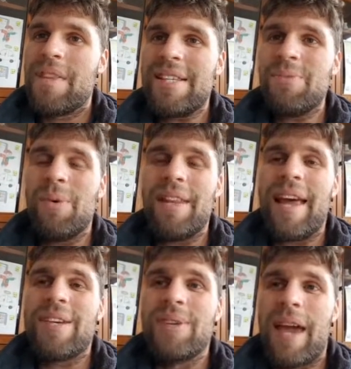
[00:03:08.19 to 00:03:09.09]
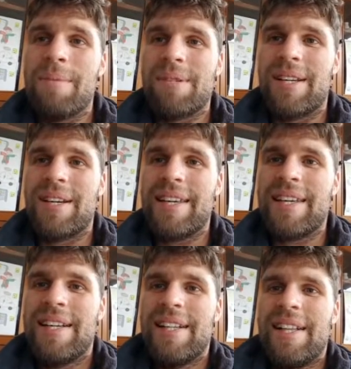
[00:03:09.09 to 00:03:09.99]
this is what the actual games are like.
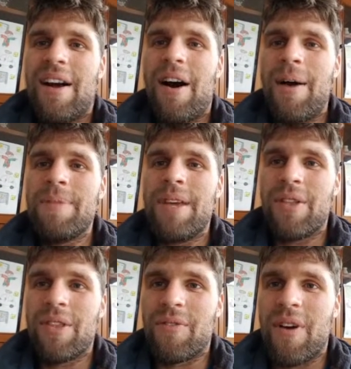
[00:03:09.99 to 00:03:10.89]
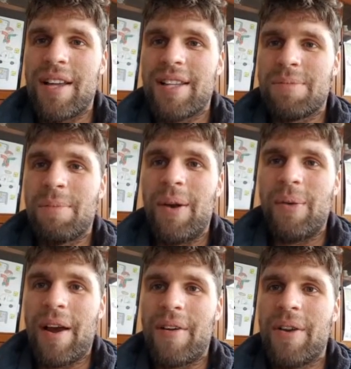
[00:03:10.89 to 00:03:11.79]
I'm there on the right. This my
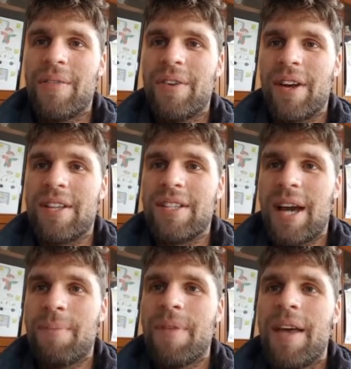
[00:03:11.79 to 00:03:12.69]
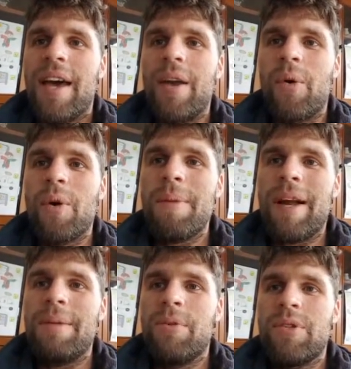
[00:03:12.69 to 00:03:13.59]
little arrow. You gotta jump. It
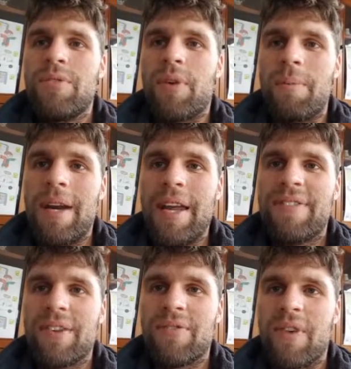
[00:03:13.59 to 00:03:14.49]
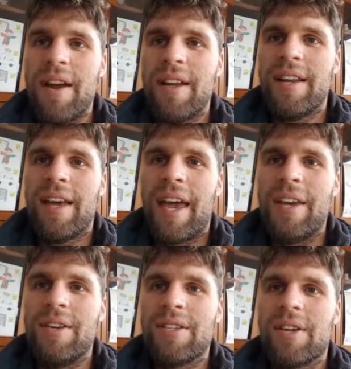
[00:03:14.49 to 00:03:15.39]
automatically moves you from left to right,
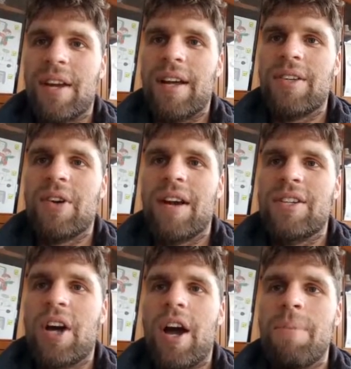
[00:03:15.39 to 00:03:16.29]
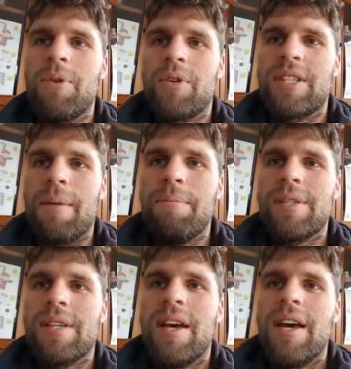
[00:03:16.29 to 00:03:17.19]
and you just gotta try and time your
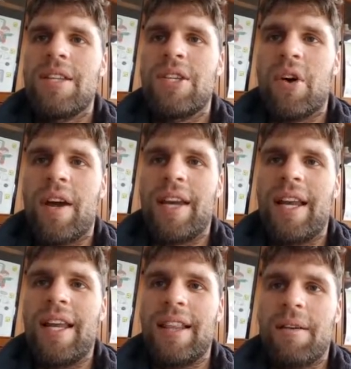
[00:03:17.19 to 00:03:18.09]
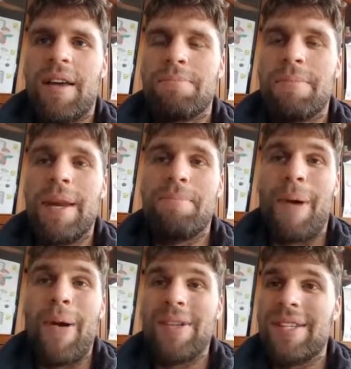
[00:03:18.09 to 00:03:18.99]
jumps to try and collect the, as many
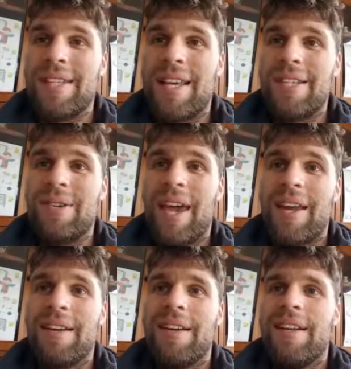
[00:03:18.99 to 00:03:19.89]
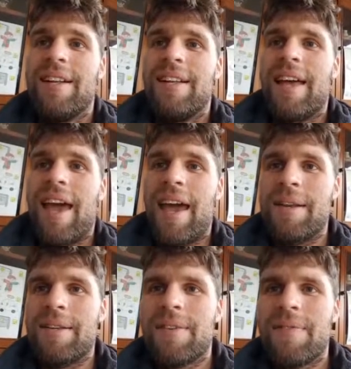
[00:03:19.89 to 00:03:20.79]
bonuses as you can
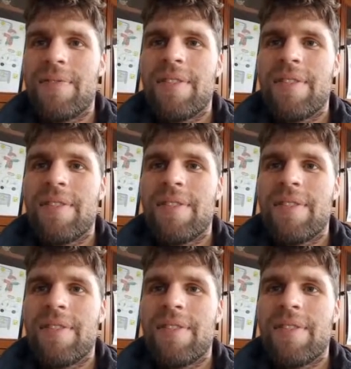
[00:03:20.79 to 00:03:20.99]
and